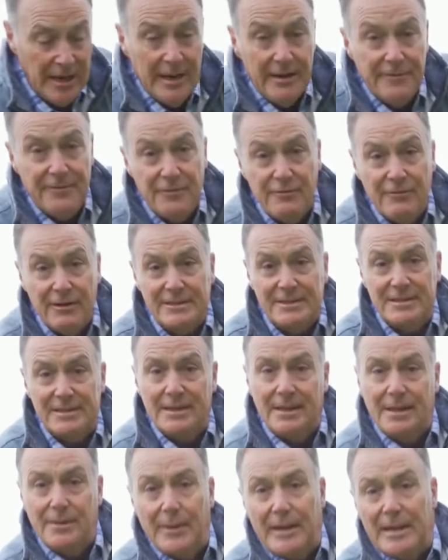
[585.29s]
If the grass is
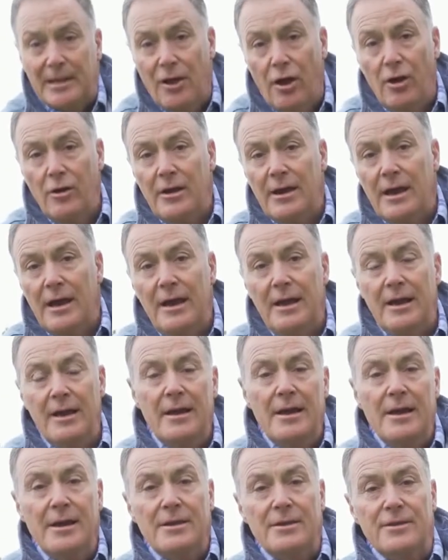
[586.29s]
a little bit longer,
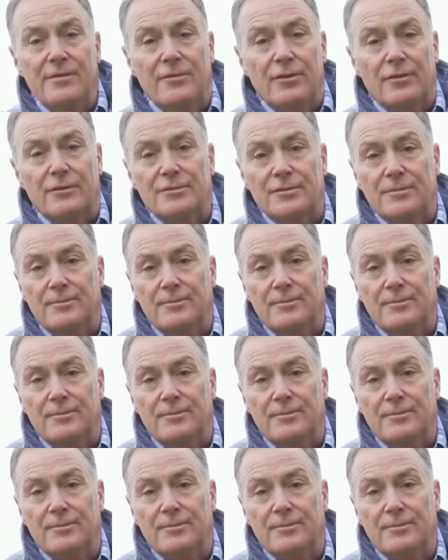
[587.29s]
you've got